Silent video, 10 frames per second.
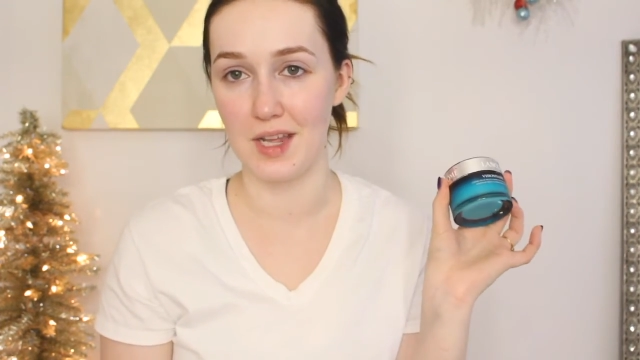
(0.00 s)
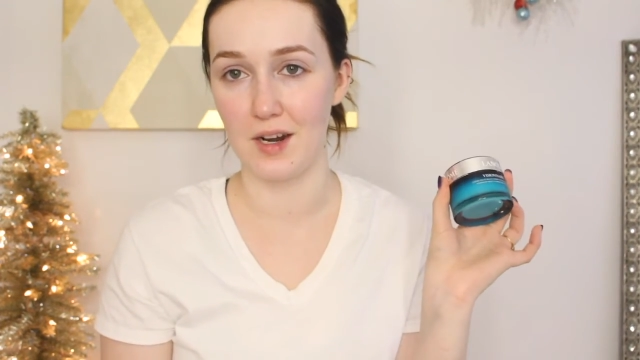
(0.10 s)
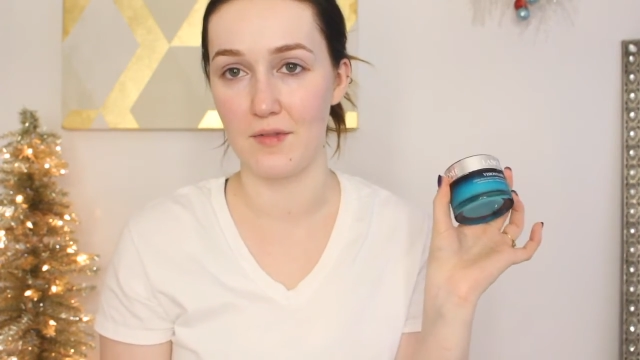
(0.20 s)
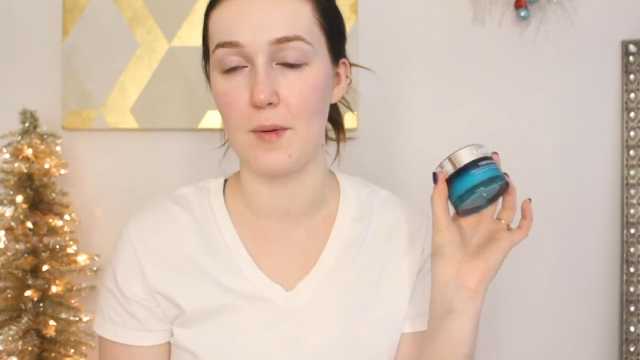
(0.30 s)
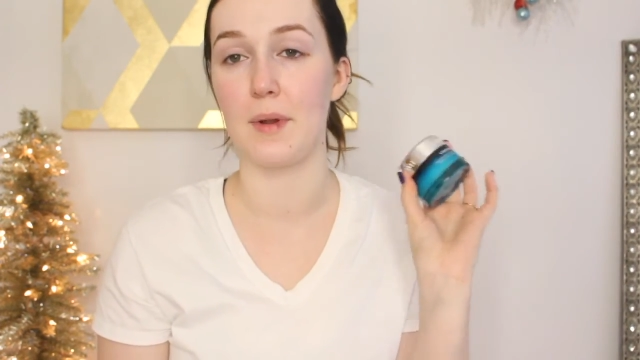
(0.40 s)
that
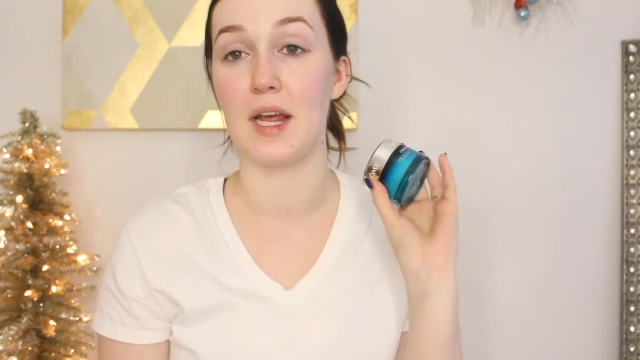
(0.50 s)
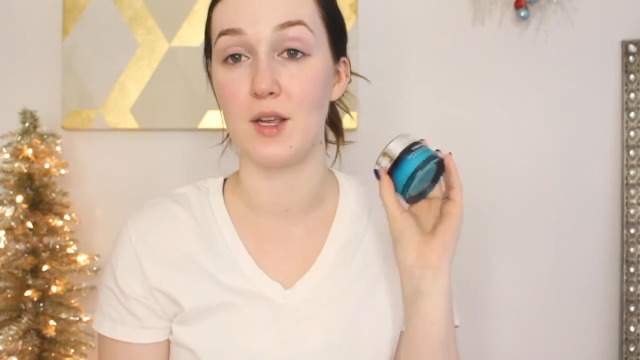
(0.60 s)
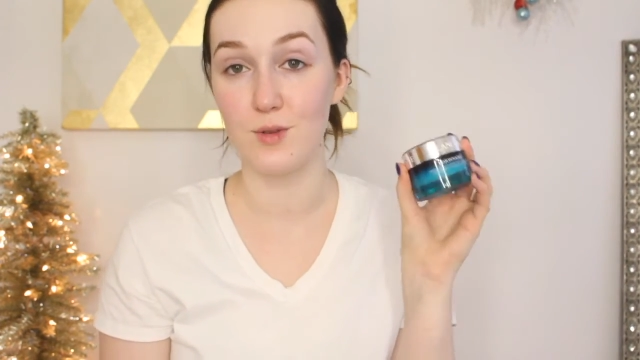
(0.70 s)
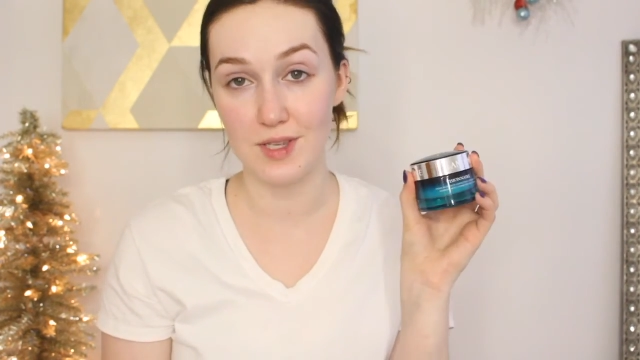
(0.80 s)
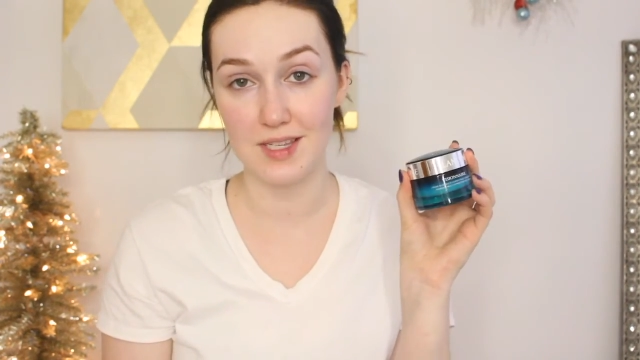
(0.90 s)
often, but I
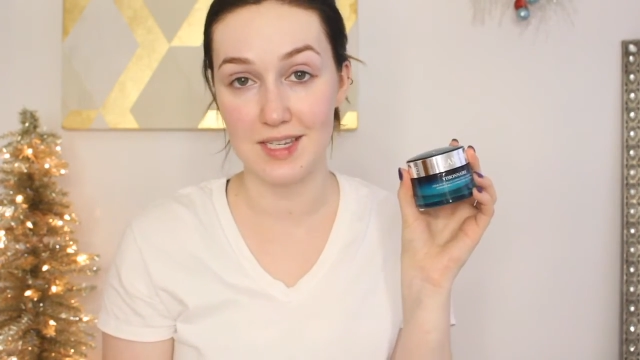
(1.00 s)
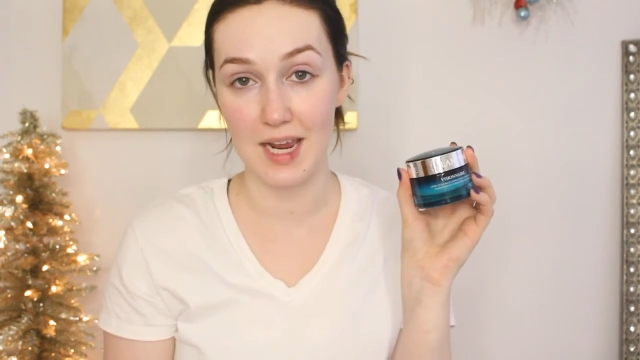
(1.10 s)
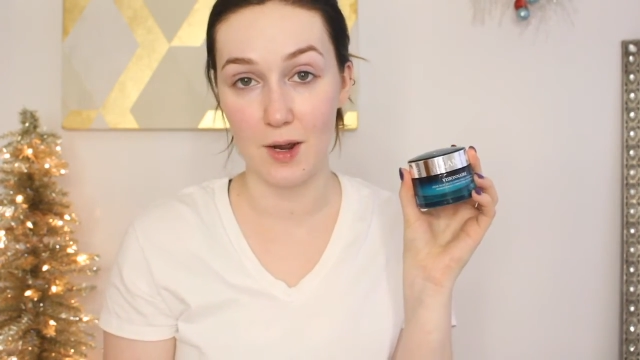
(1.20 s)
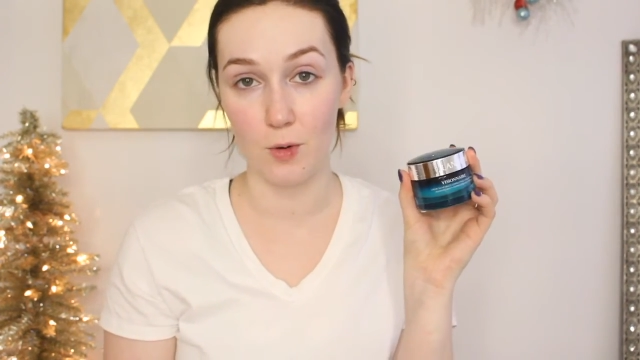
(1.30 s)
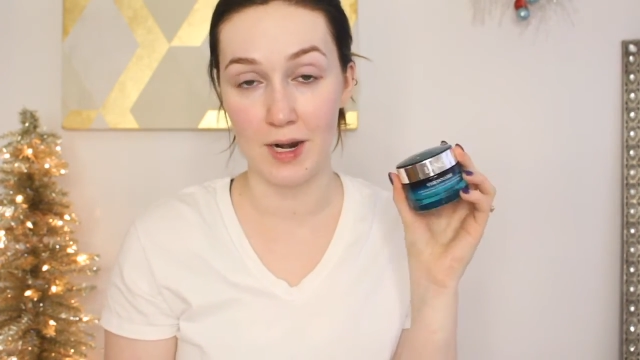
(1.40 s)
use this
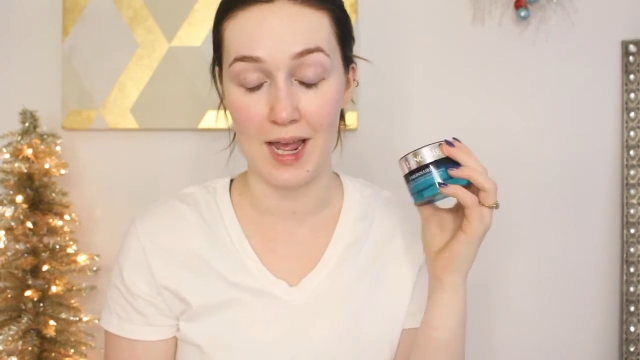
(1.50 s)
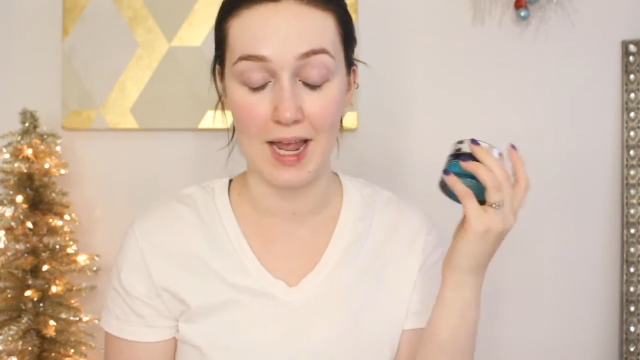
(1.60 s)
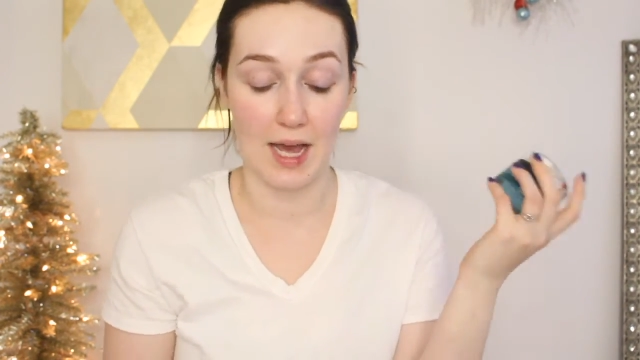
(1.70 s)
day or night.